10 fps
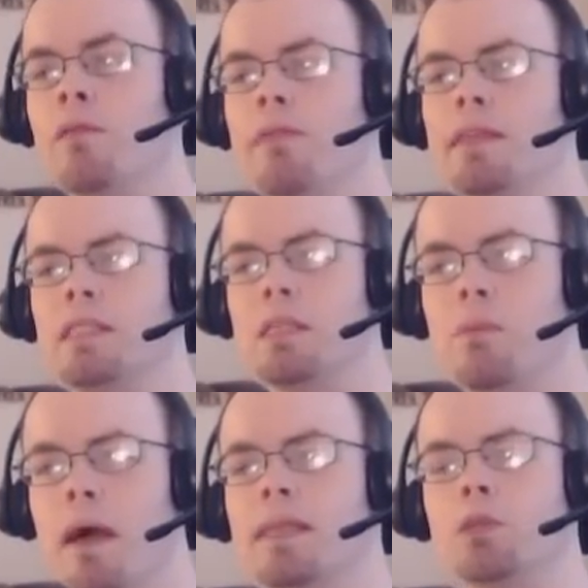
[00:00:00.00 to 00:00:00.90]
"This is
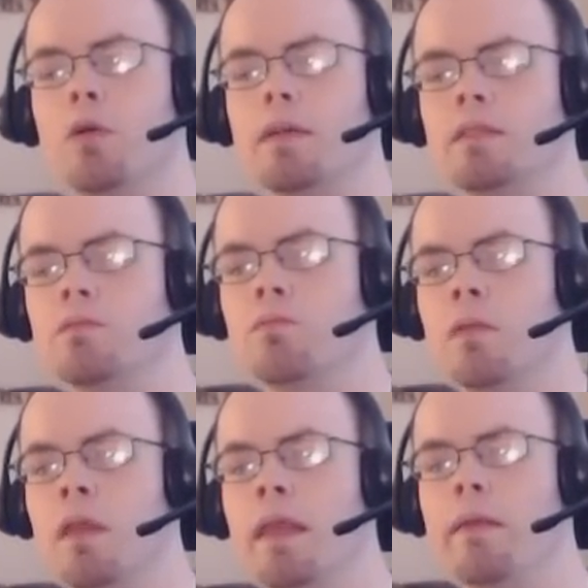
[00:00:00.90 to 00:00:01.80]
my choice.
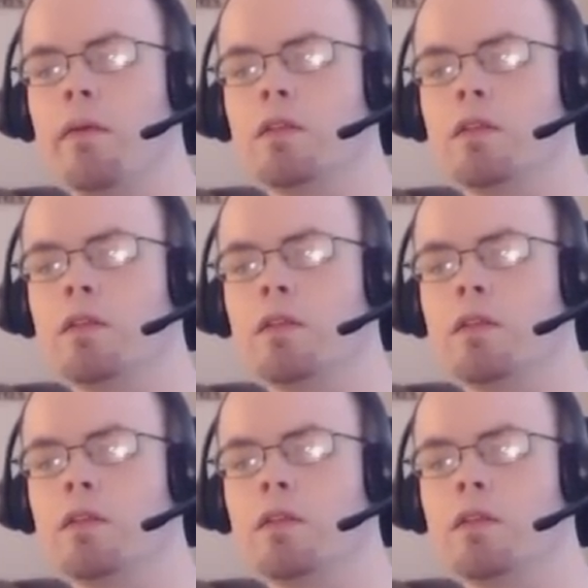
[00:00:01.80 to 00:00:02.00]
You